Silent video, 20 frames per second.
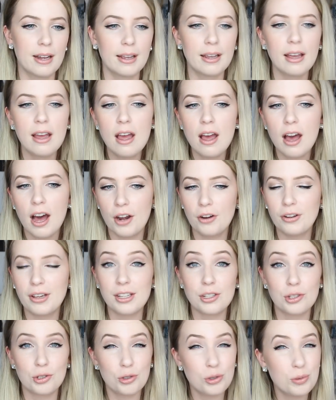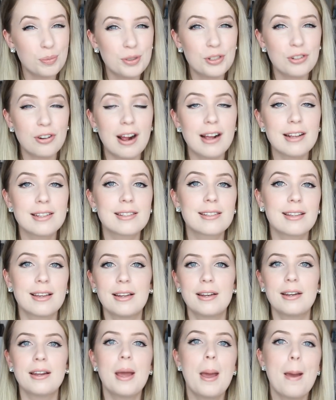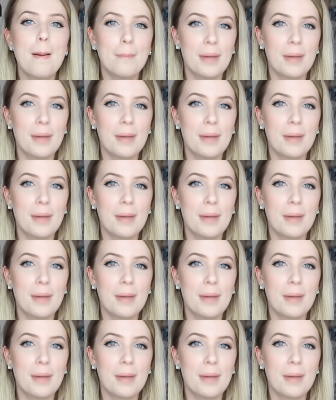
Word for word: Like I don't get super dry skin,